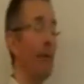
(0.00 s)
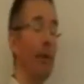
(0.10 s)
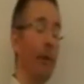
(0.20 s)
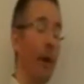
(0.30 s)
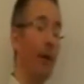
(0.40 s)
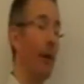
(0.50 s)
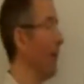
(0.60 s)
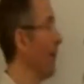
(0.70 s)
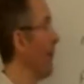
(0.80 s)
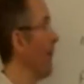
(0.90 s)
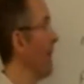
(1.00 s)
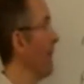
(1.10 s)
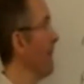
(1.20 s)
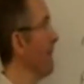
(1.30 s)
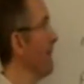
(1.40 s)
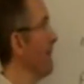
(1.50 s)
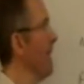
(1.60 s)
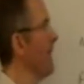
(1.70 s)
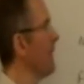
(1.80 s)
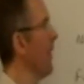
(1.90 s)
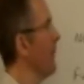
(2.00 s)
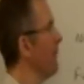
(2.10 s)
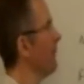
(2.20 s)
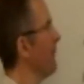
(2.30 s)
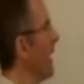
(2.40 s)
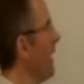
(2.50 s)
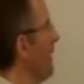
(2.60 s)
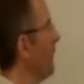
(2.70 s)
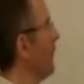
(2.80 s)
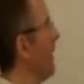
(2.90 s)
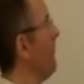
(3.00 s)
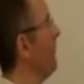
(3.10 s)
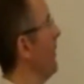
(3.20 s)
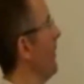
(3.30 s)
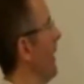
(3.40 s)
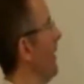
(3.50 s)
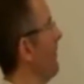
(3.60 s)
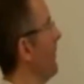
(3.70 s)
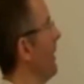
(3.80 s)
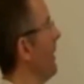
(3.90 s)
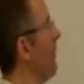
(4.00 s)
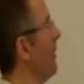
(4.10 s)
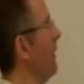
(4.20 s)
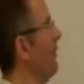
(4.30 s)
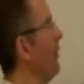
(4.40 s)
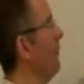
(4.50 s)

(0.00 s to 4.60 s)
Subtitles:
since it started. So, taking this a step further, companies